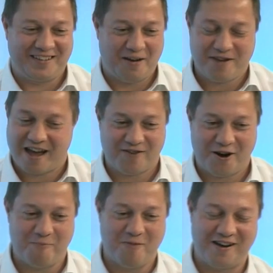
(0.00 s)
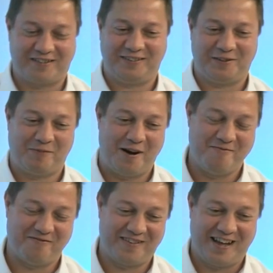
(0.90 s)
Yeah, we have a whole marketing
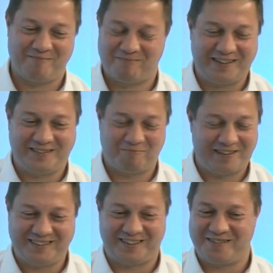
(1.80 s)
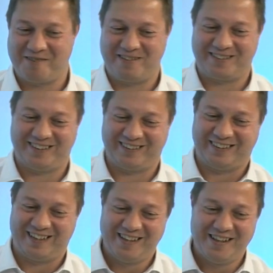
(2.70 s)
department for that. Please don't get me started.